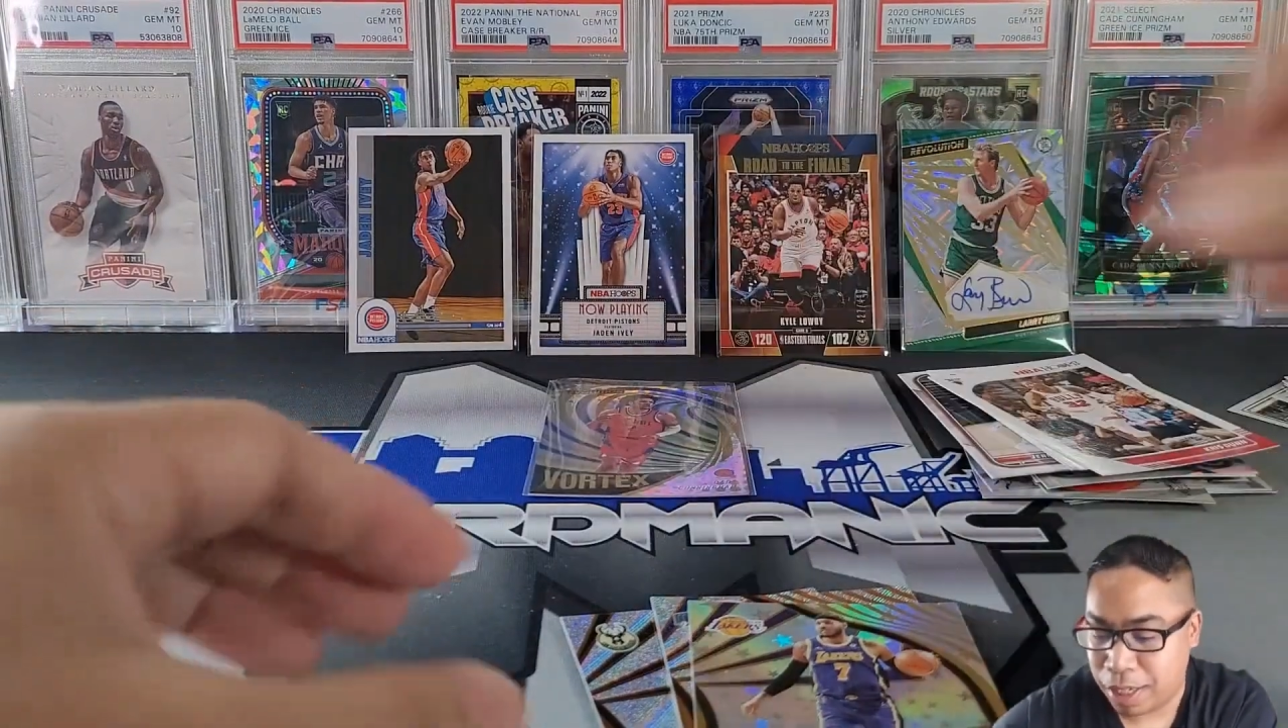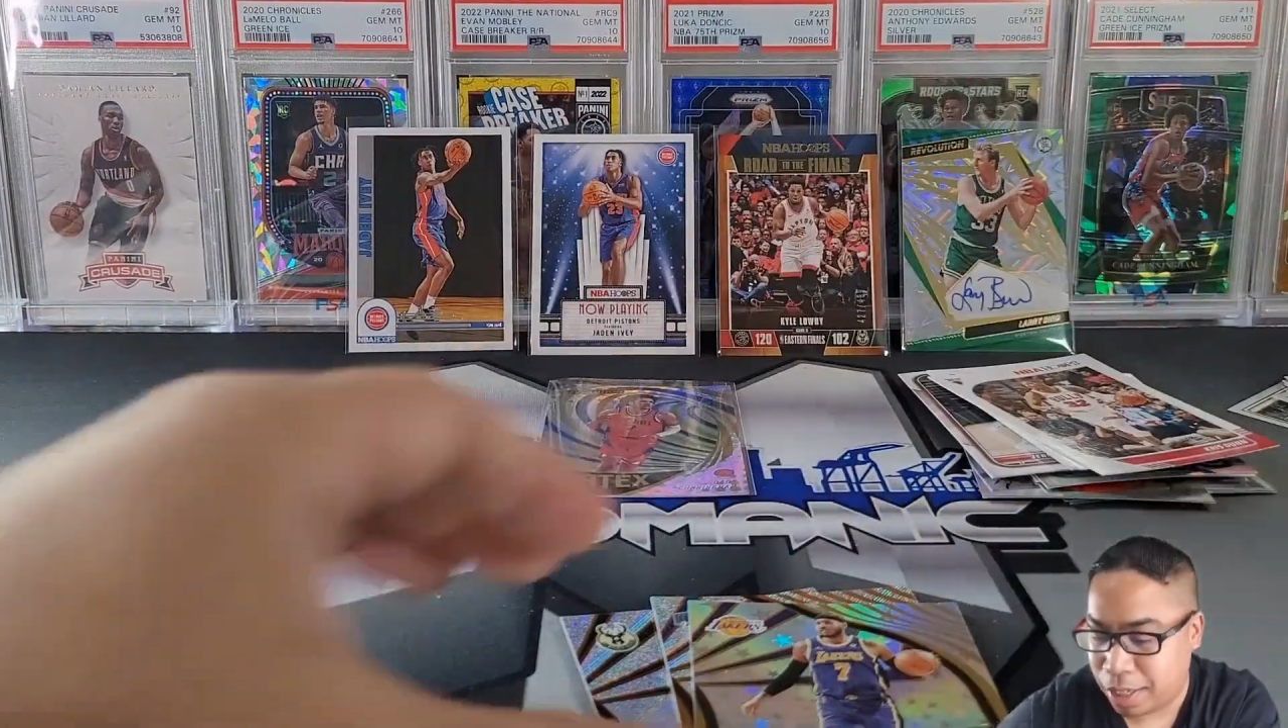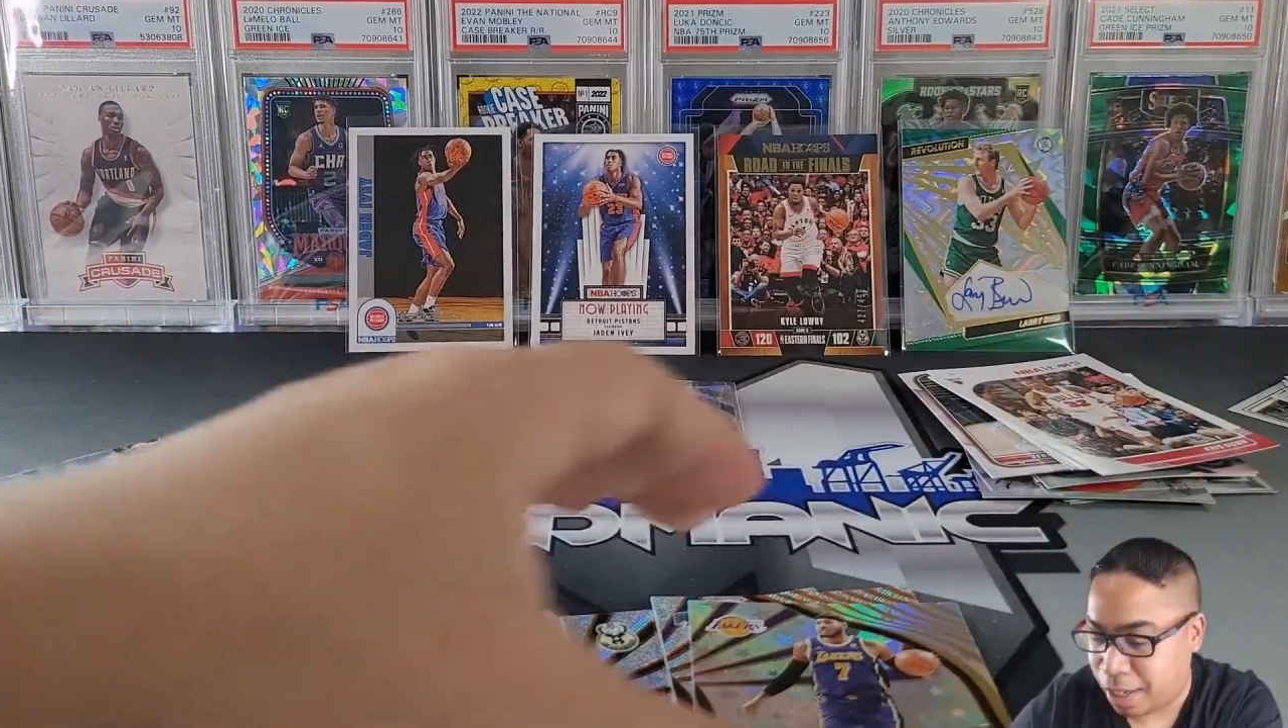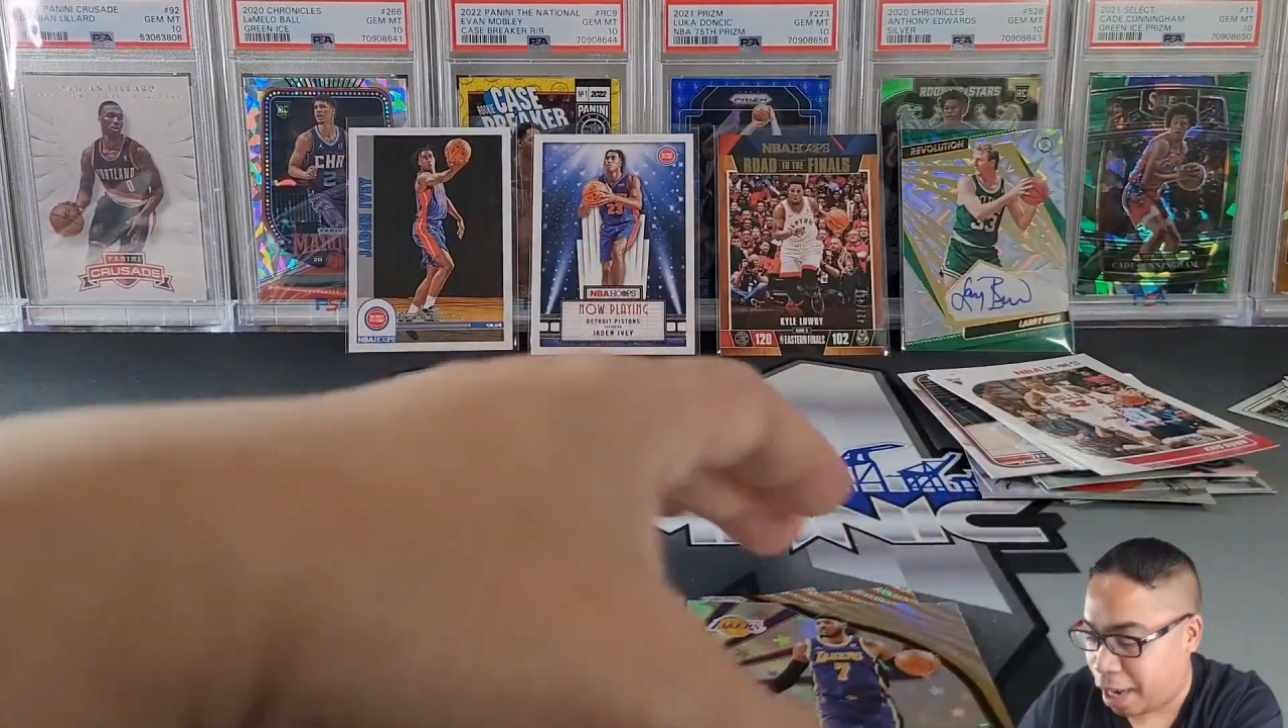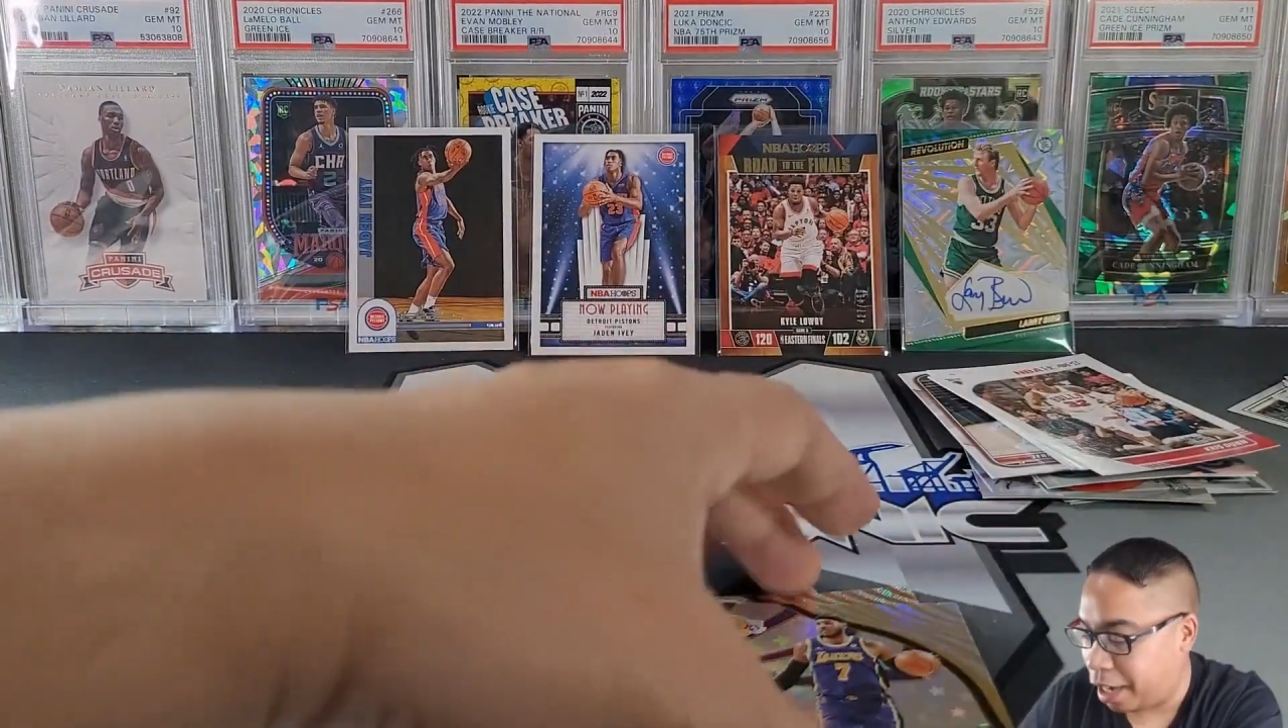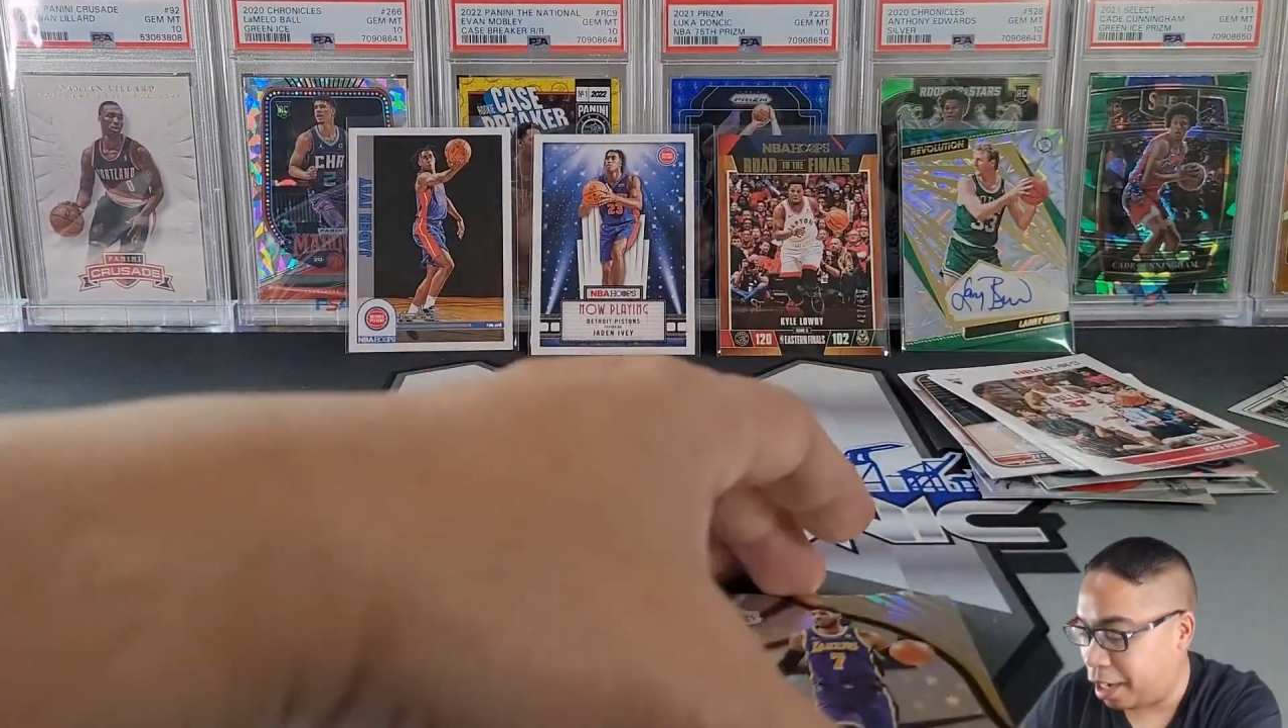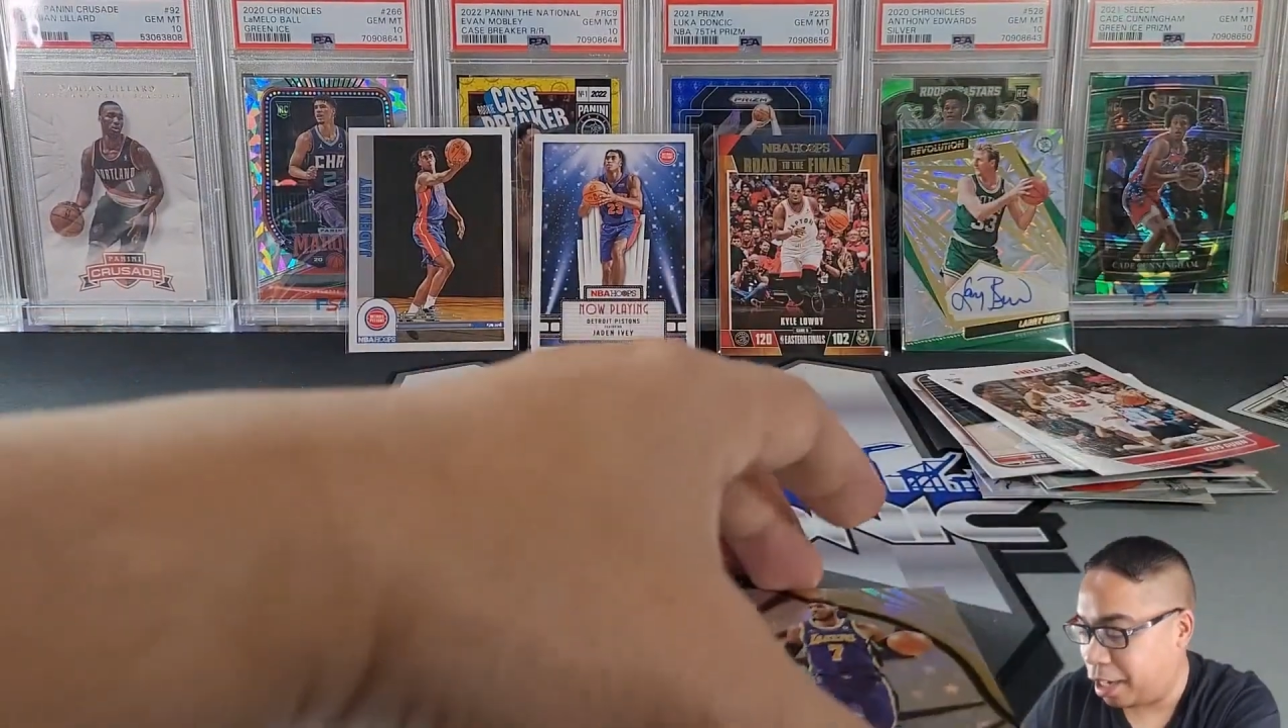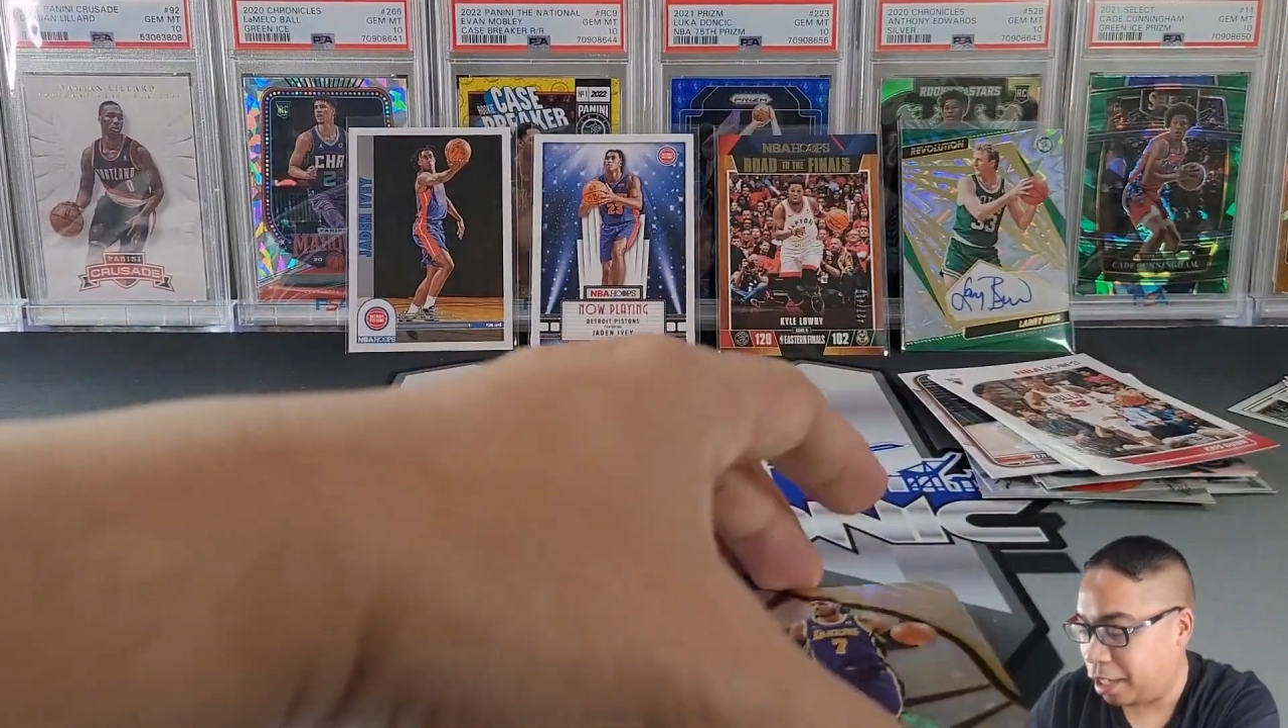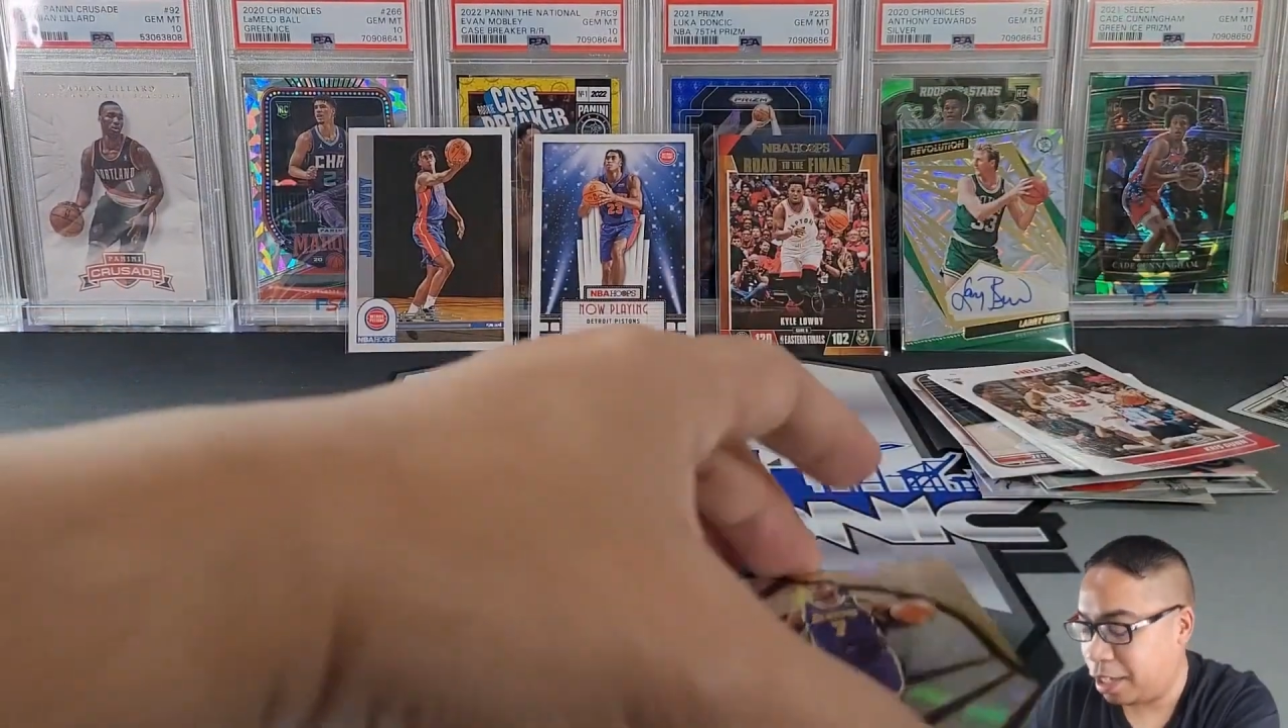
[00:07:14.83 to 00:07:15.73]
to the side.